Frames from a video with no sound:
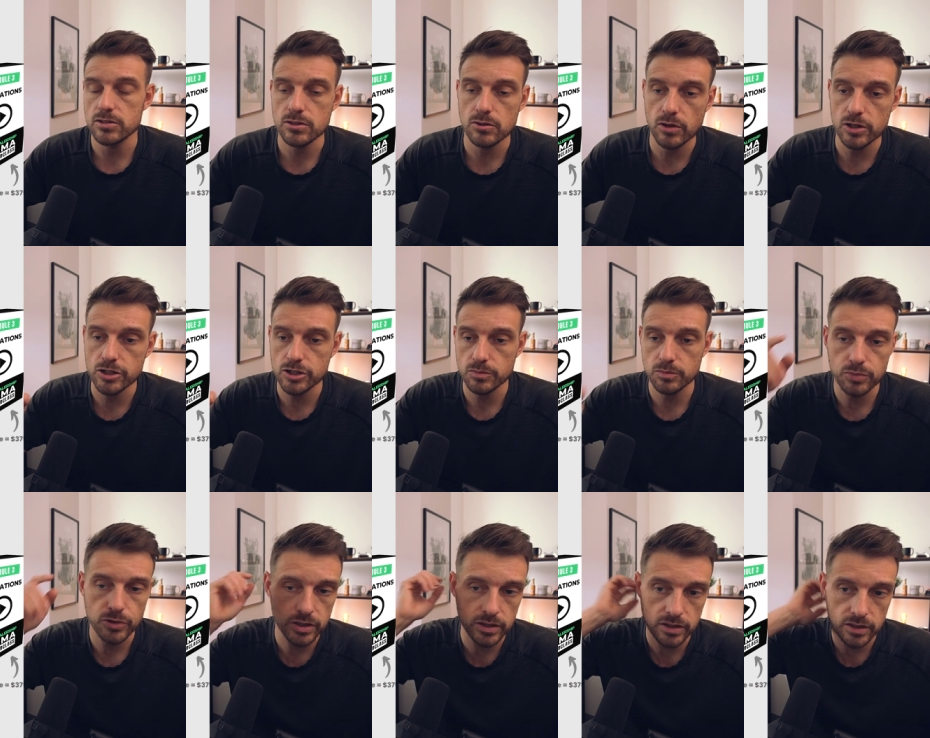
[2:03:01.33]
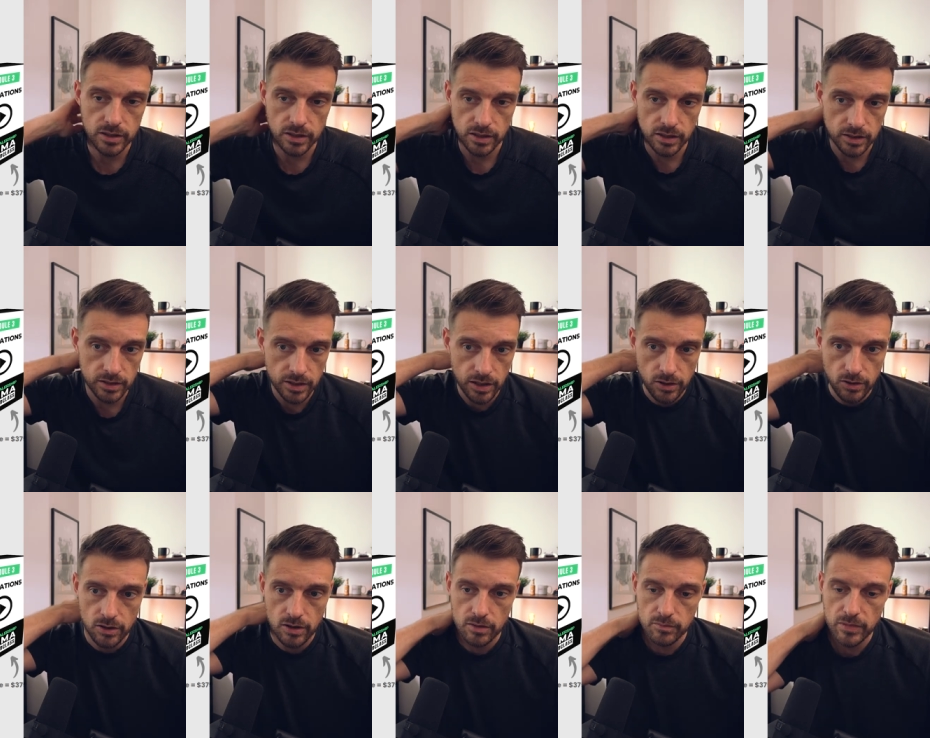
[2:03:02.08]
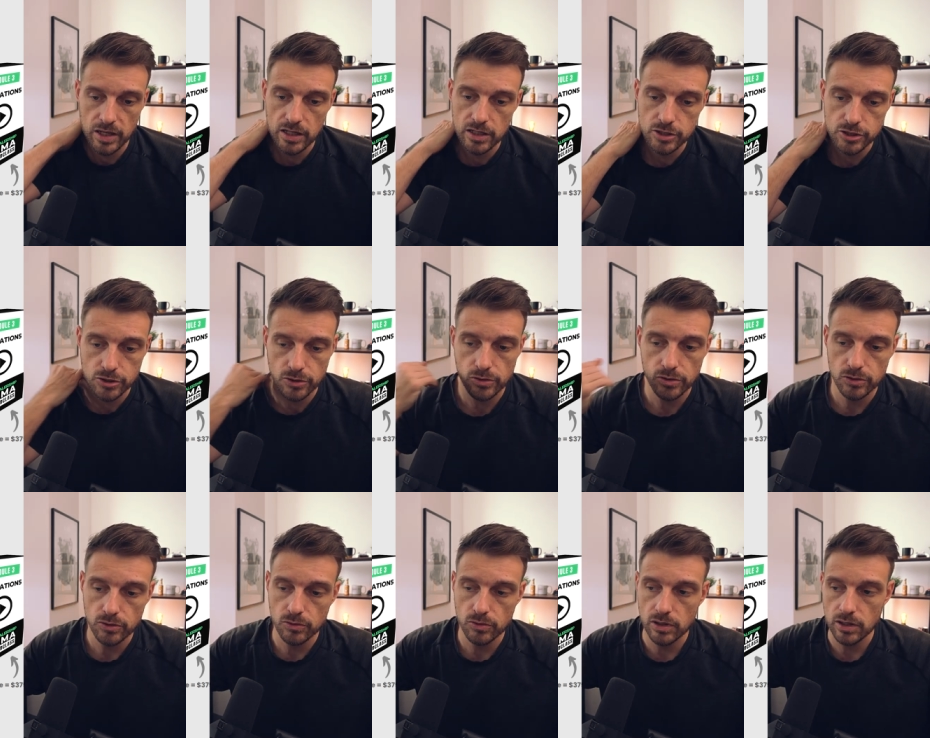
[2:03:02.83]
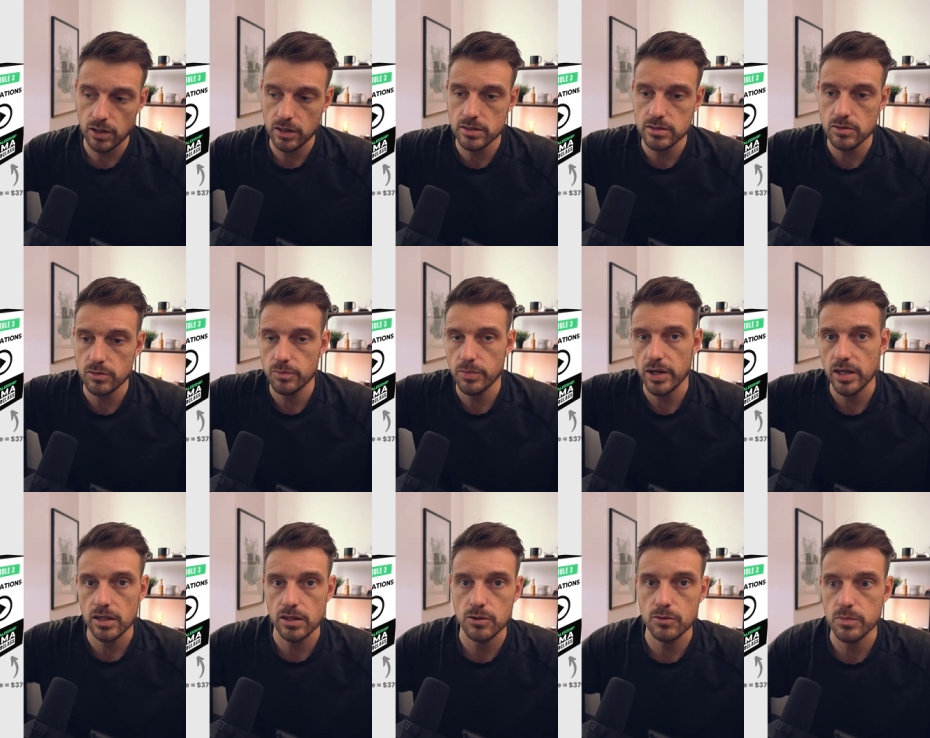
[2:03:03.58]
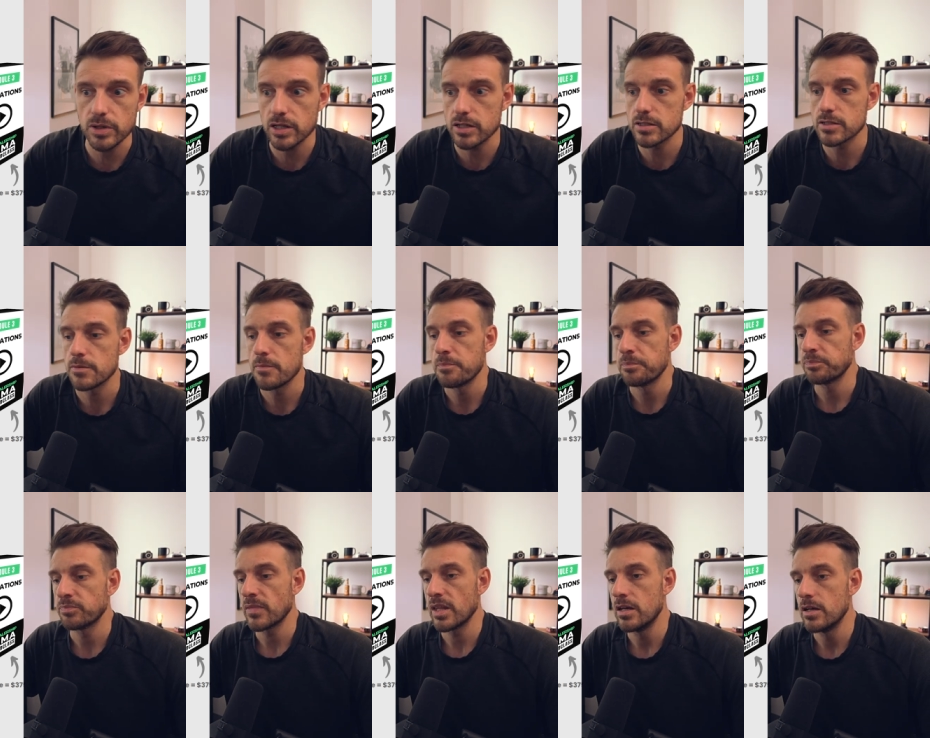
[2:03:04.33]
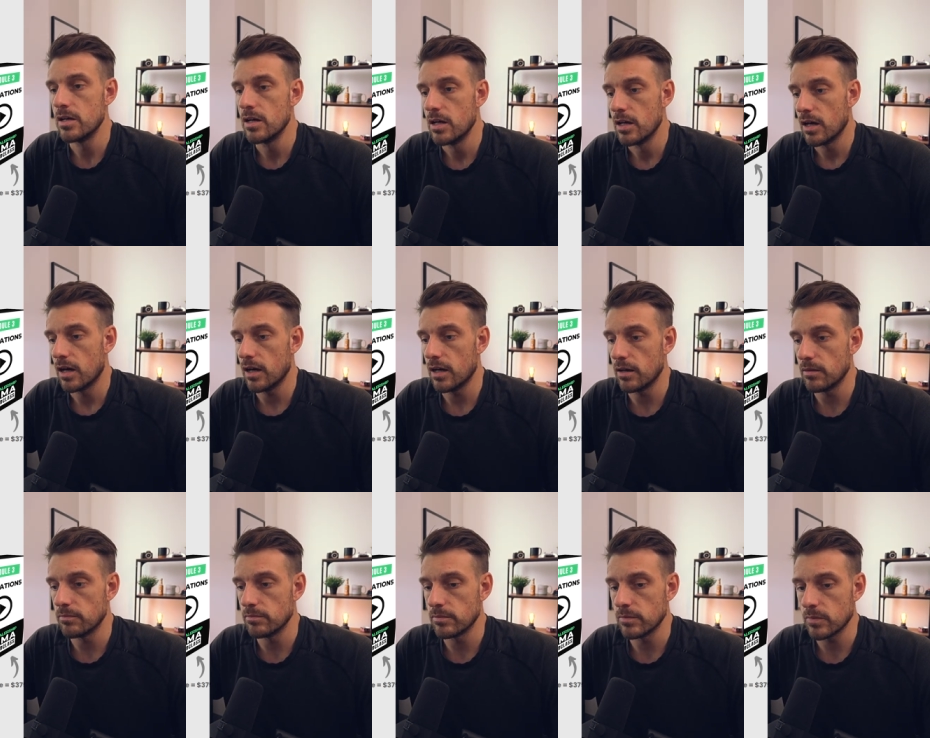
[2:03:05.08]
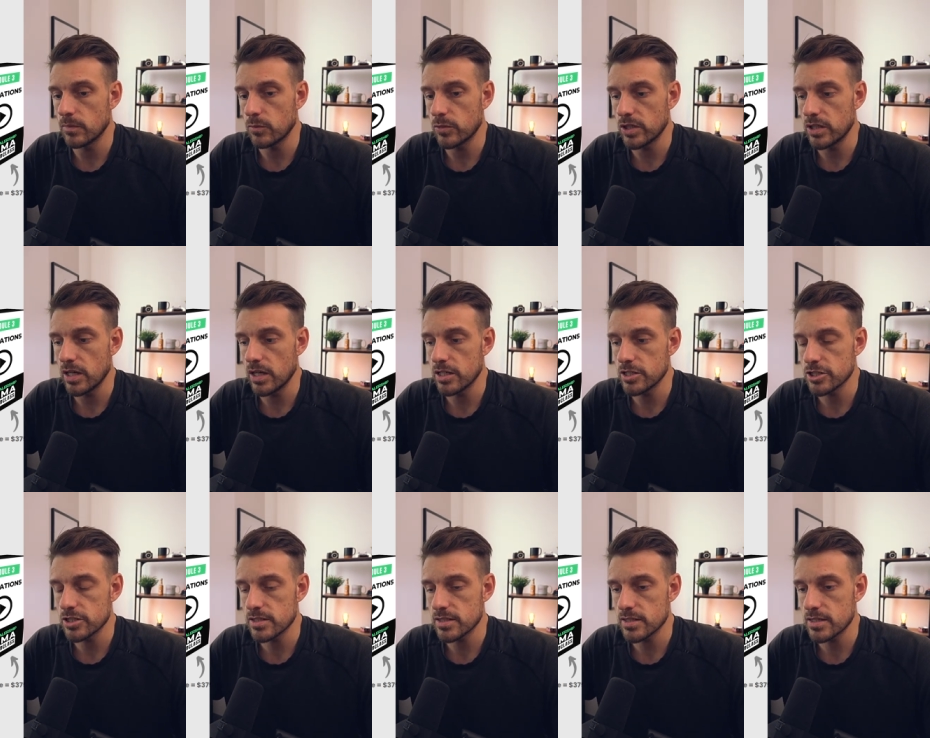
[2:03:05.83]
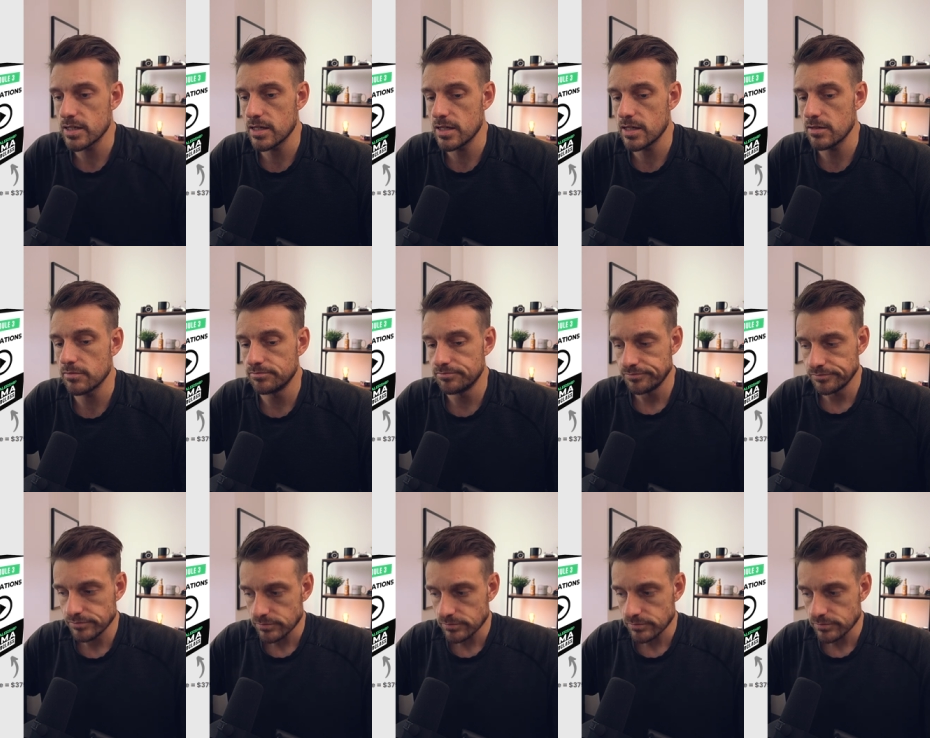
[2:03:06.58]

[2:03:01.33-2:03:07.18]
also I should put in in there making sure your clients are paying you because um, with the agency